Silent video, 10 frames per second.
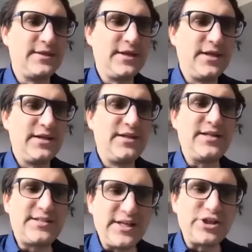The
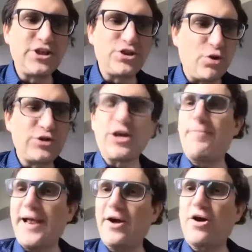decisions also
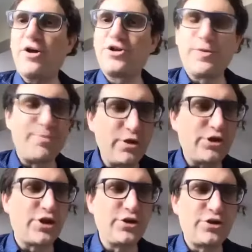make a
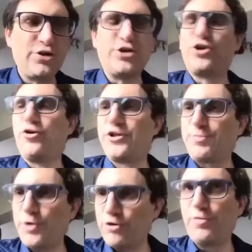contribution to the
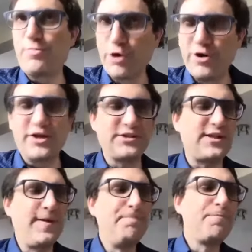jurisprudence
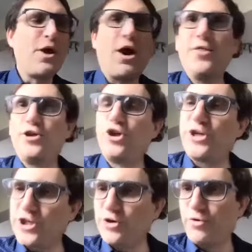on the
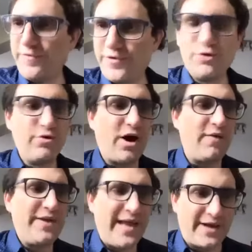judicial review of
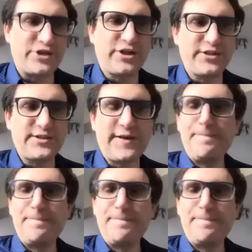elections